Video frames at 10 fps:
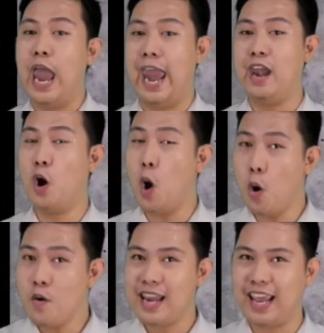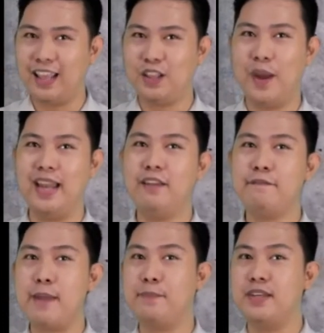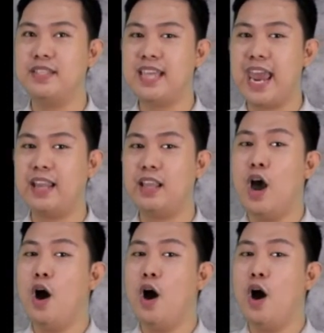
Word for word: and only 25%